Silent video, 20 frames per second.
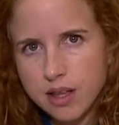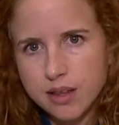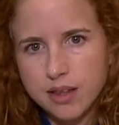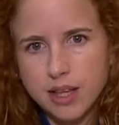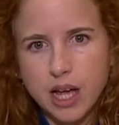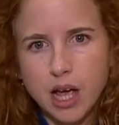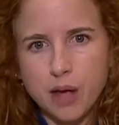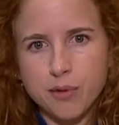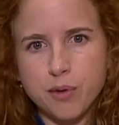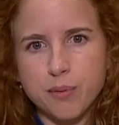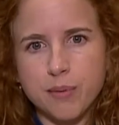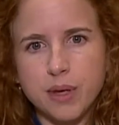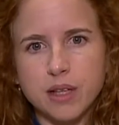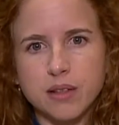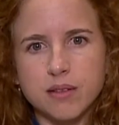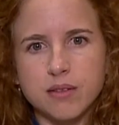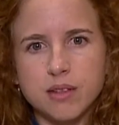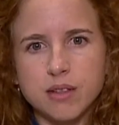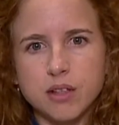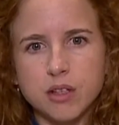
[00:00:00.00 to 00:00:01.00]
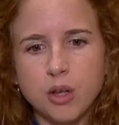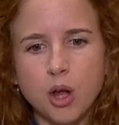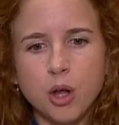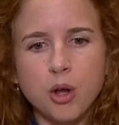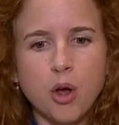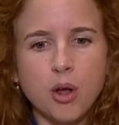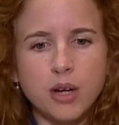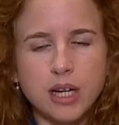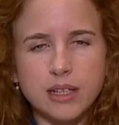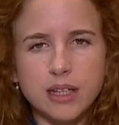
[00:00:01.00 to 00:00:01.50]
The government,
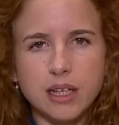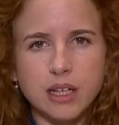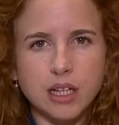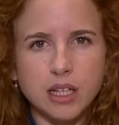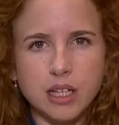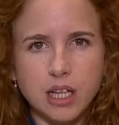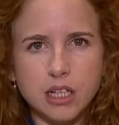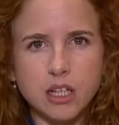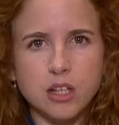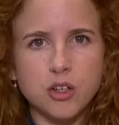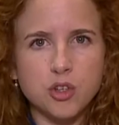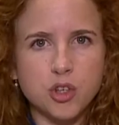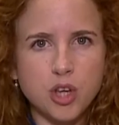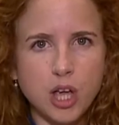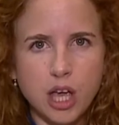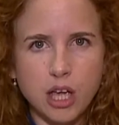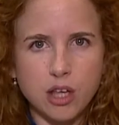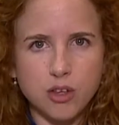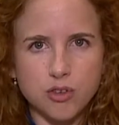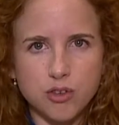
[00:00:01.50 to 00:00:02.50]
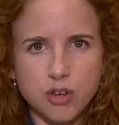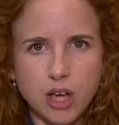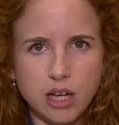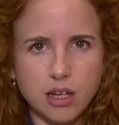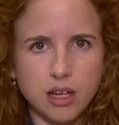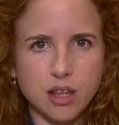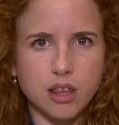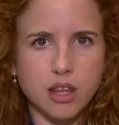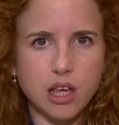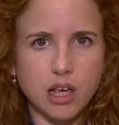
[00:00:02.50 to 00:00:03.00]
not only that it didn't change
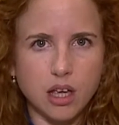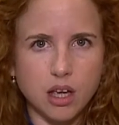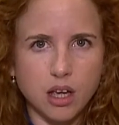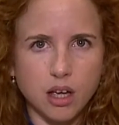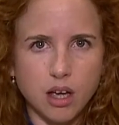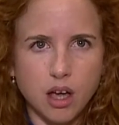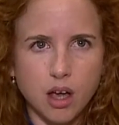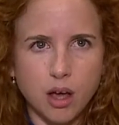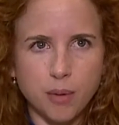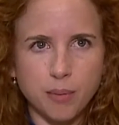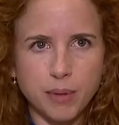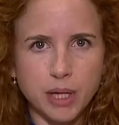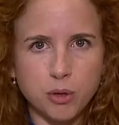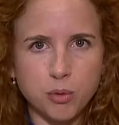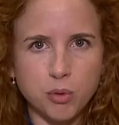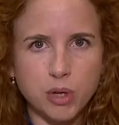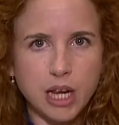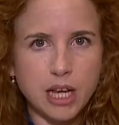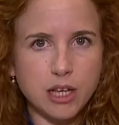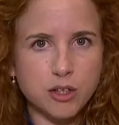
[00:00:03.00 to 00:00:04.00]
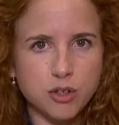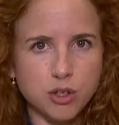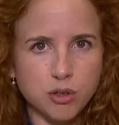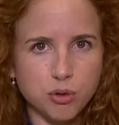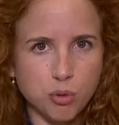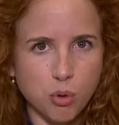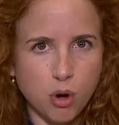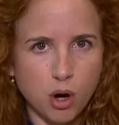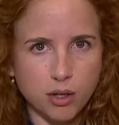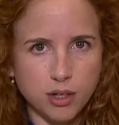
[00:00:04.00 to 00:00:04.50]
anything in
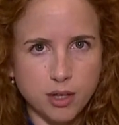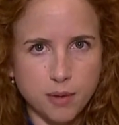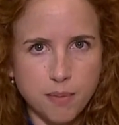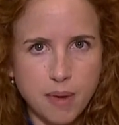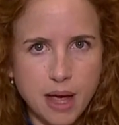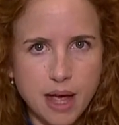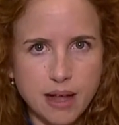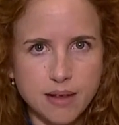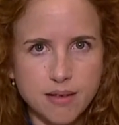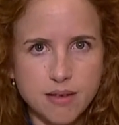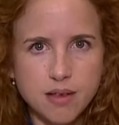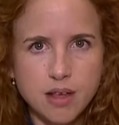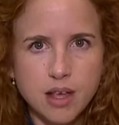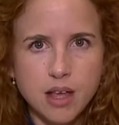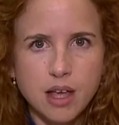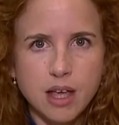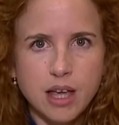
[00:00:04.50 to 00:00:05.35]
relation to our demands,